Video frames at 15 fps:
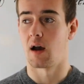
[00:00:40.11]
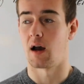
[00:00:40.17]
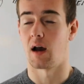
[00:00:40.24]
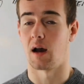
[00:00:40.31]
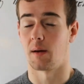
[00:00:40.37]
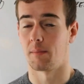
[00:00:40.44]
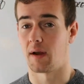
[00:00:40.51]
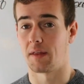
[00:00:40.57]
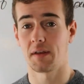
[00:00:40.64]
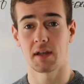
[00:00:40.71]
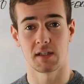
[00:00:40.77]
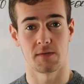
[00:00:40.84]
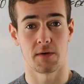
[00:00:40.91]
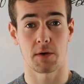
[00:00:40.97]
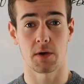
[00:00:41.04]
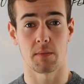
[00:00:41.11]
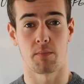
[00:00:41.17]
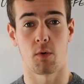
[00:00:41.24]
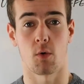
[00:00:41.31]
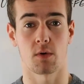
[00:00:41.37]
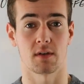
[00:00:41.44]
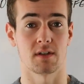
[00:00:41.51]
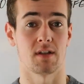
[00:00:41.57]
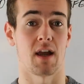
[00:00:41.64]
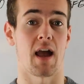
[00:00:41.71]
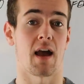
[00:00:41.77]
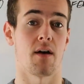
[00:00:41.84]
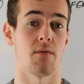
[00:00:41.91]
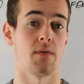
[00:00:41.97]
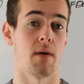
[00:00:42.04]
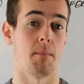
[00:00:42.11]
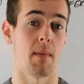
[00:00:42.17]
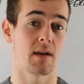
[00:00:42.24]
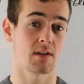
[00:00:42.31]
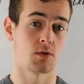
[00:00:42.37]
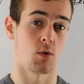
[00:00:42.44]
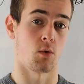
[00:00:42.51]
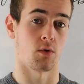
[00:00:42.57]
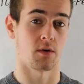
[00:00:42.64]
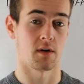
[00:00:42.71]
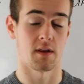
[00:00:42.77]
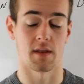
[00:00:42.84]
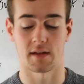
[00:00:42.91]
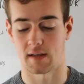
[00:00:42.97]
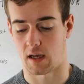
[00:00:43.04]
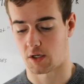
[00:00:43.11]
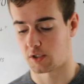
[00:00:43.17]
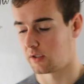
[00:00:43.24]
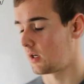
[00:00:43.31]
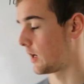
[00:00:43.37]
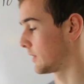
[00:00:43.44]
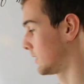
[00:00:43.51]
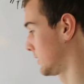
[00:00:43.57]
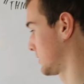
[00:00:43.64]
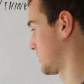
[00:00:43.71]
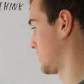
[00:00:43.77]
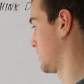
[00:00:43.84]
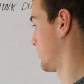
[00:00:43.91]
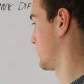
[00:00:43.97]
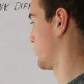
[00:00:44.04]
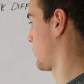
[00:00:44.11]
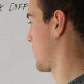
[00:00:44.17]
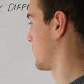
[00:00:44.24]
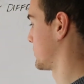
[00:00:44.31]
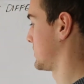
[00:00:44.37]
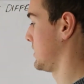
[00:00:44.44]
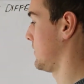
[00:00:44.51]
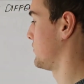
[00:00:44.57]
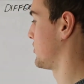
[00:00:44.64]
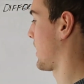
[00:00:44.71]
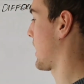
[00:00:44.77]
Um, I think it's very important to have a mentor, and that's actually on the list here as well. Steve